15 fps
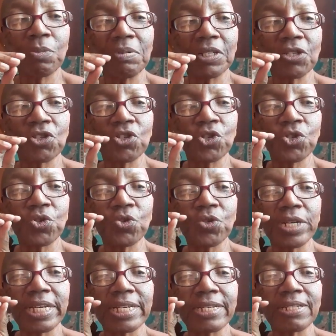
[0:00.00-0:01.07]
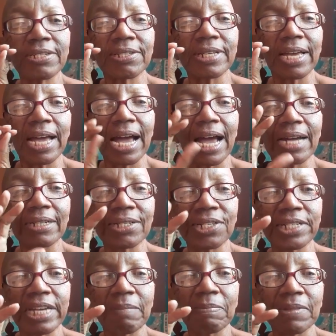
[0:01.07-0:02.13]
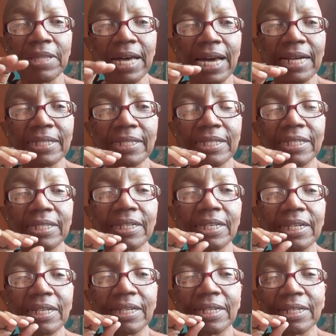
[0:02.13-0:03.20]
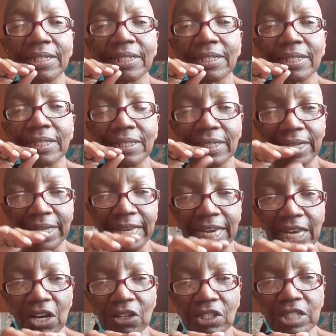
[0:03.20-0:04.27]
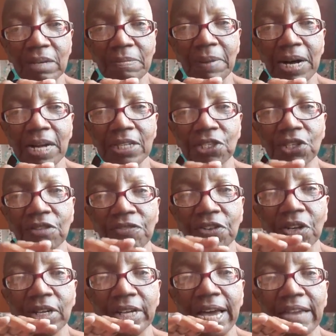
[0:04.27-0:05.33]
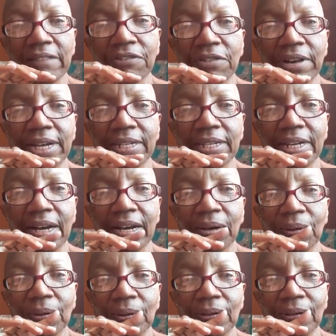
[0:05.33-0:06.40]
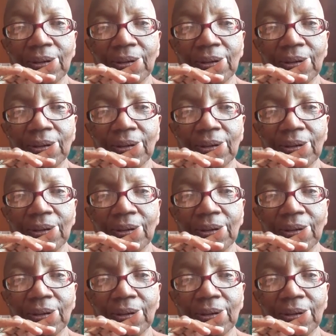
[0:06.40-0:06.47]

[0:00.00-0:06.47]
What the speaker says: you must do is accept that the chaotic parts of your life right now,